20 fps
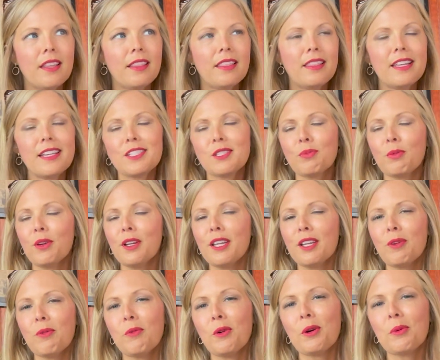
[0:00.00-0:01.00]
this
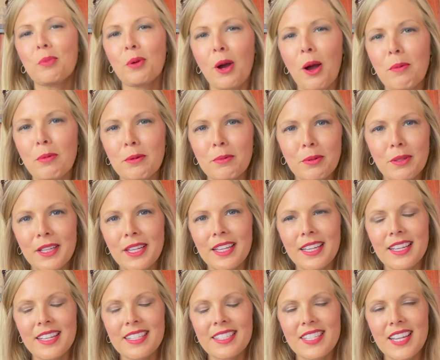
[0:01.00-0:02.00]
one will
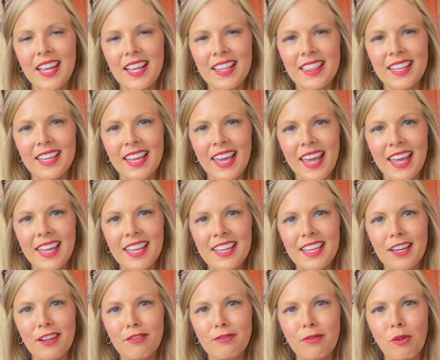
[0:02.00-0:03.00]
probably take the cake
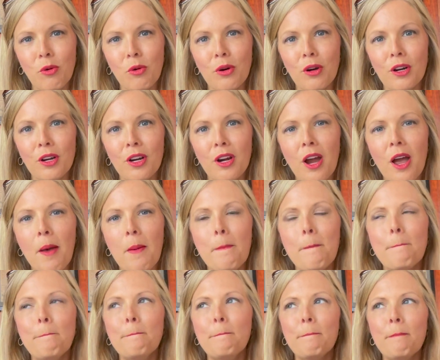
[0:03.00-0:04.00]
for
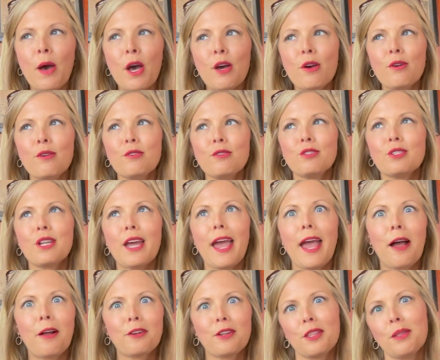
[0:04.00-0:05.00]
most
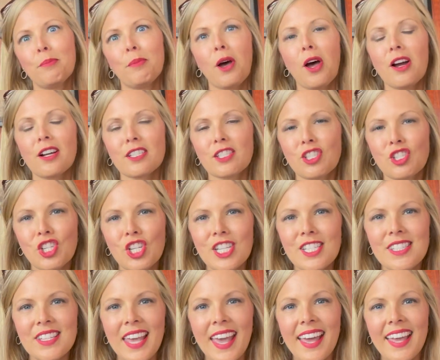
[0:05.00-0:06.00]
out-of-the-box
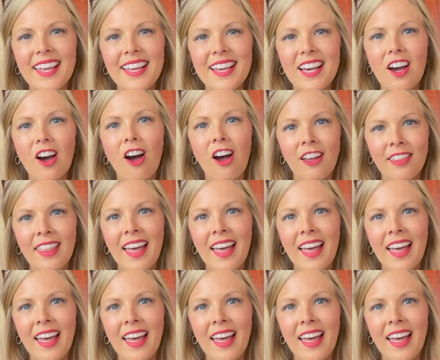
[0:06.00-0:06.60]
cheesecake on